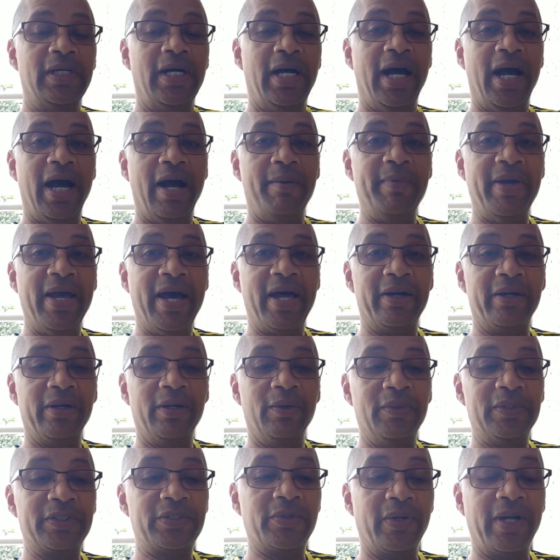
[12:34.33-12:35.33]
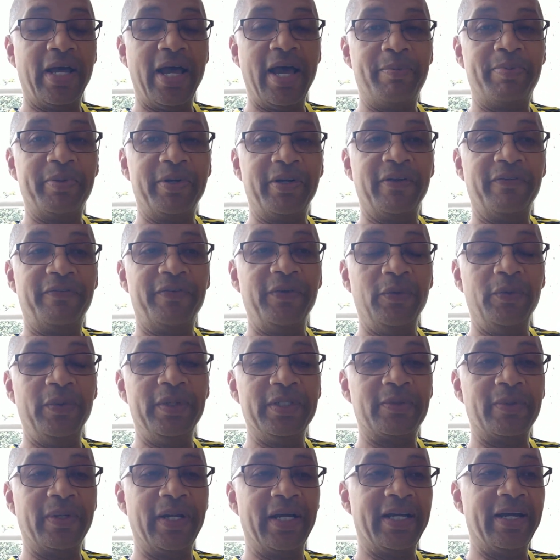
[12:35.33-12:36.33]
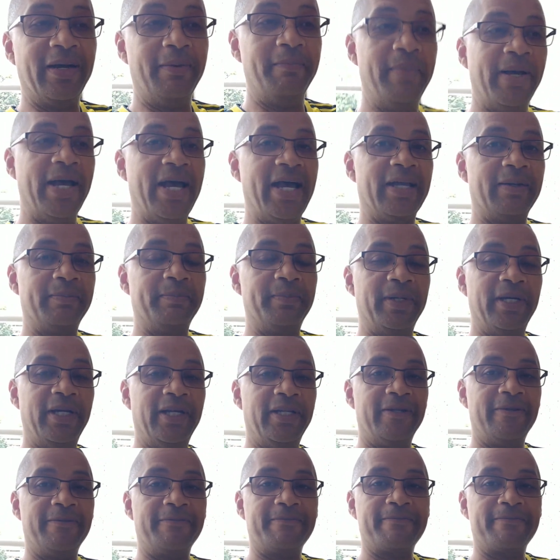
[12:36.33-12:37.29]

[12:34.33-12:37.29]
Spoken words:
I mean, I don't know what's going to happen in a few weeks when I come back, but